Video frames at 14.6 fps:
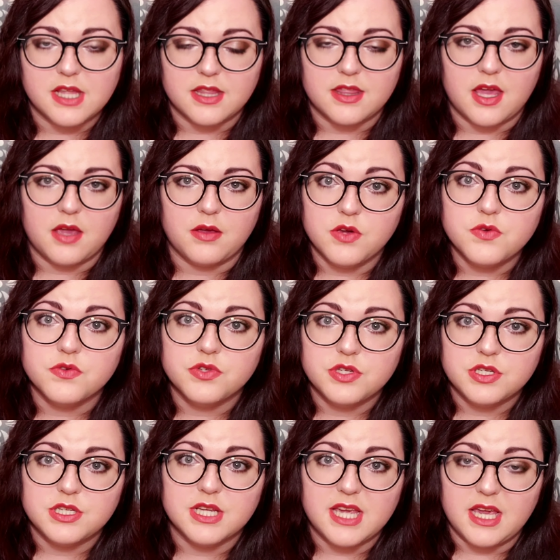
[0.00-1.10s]
that they
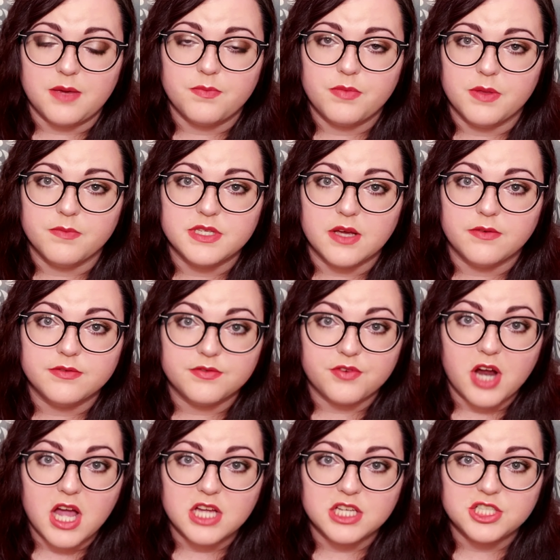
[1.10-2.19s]
use to keep themselves
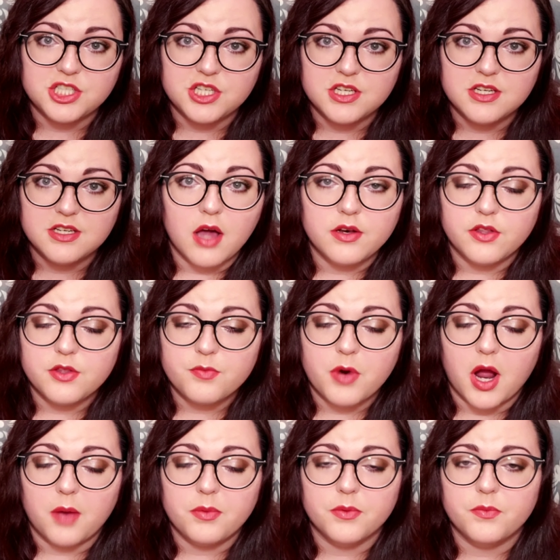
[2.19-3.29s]
fresh. Another
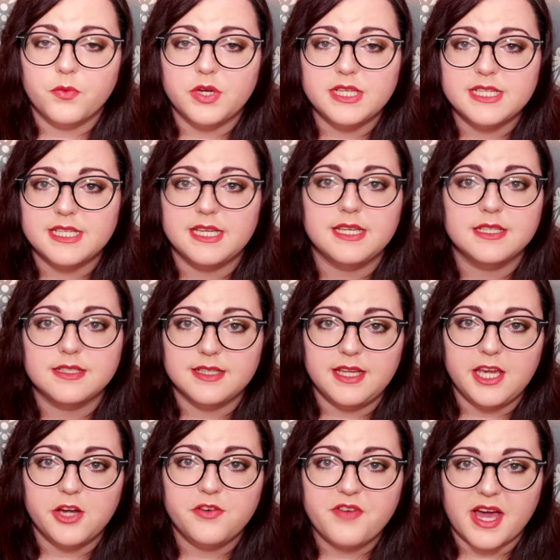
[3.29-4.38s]
problem we see is
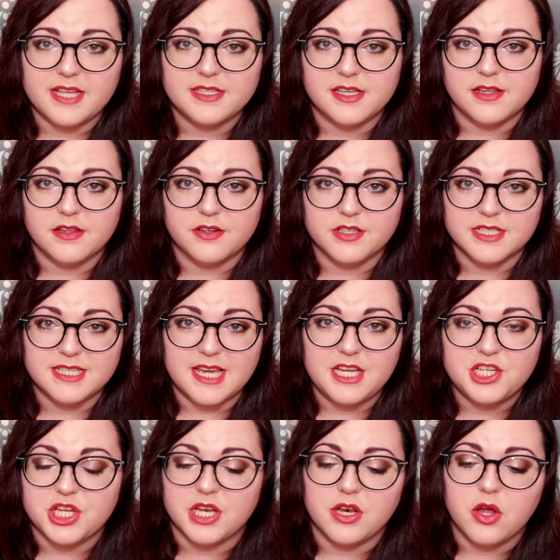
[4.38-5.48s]

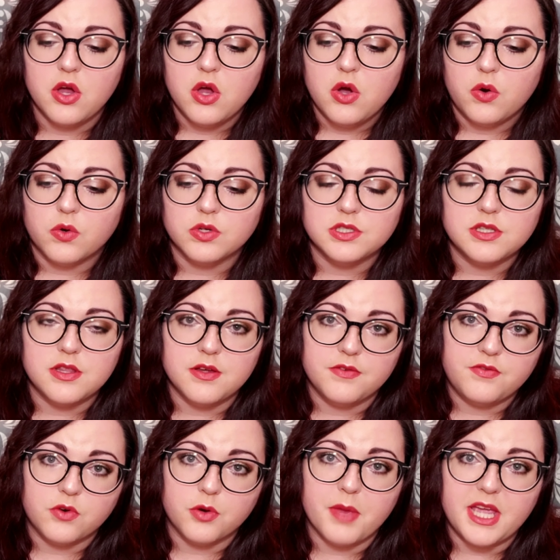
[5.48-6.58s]
neovascularization, or the
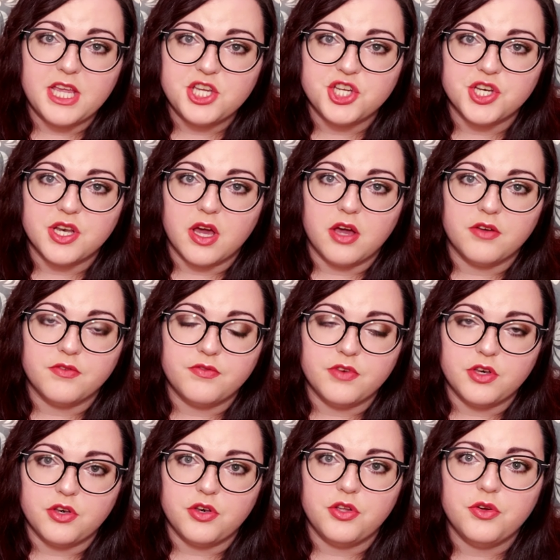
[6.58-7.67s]
formation of
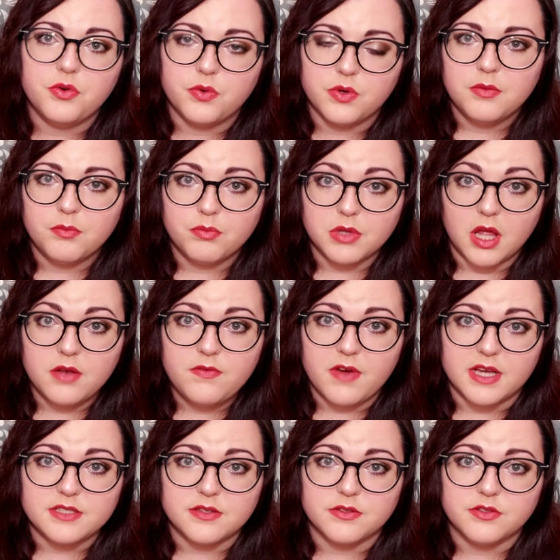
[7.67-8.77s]
new blood
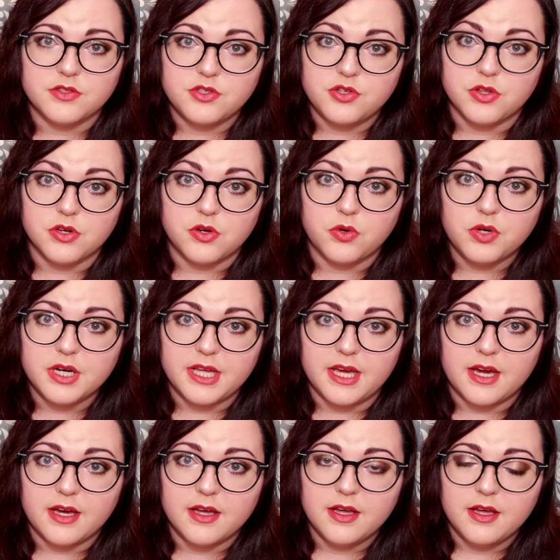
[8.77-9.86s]
vessels to the cornea.